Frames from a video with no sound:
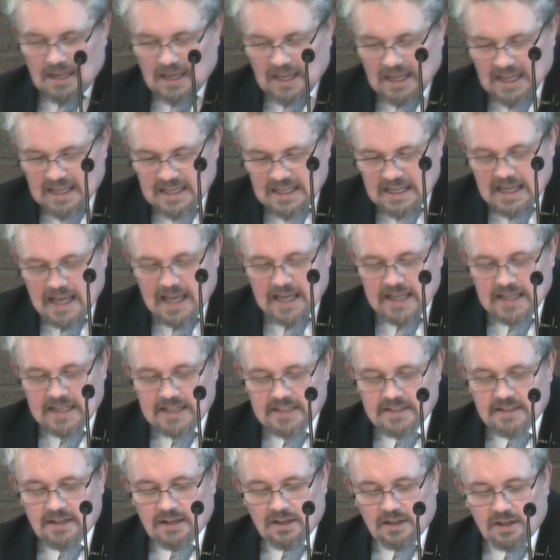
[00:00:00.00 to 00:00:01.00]
He
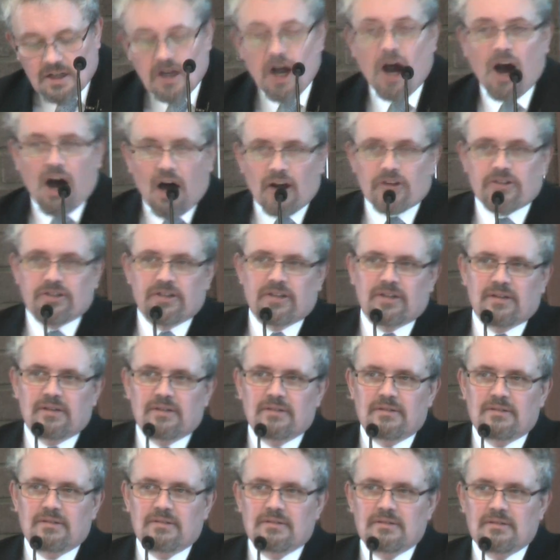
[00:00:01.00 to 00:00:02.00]
is God.
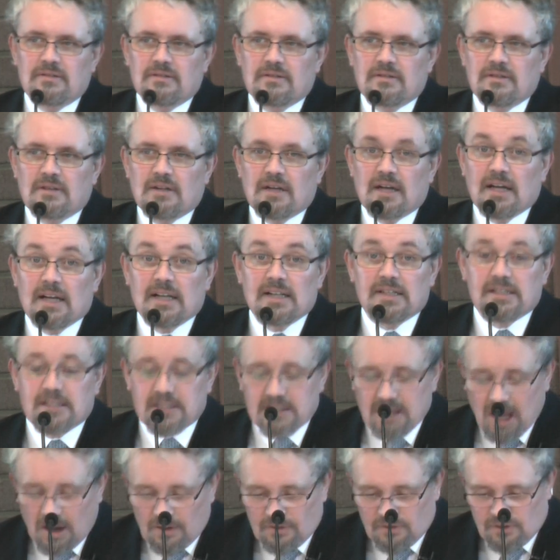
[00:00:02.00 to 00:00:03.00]
He's
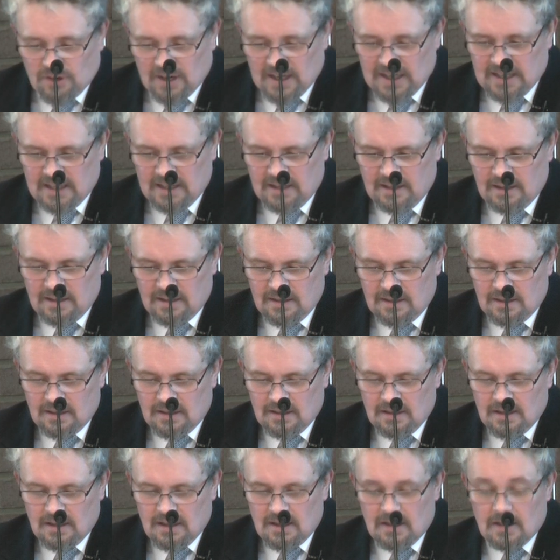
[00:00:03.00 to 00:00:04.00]
sovereign,
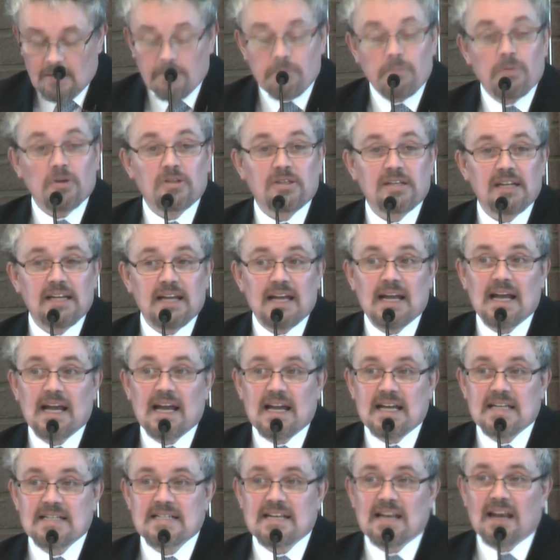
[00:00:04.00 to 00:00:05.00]
but he
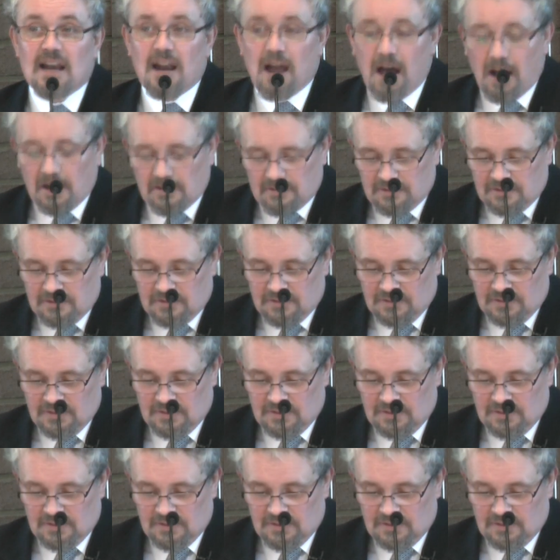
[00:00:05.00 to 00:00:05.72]
is love.